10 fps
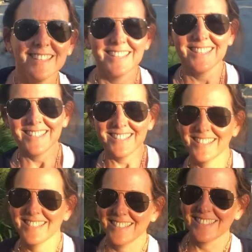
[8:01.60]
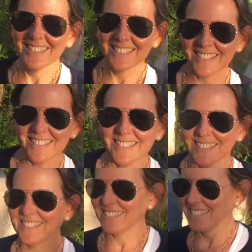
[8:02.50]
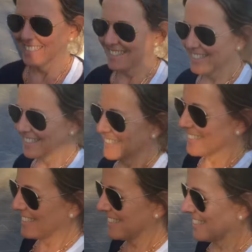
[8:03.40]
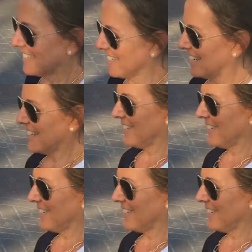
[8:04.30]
good, so great. But it's always sad to finish it.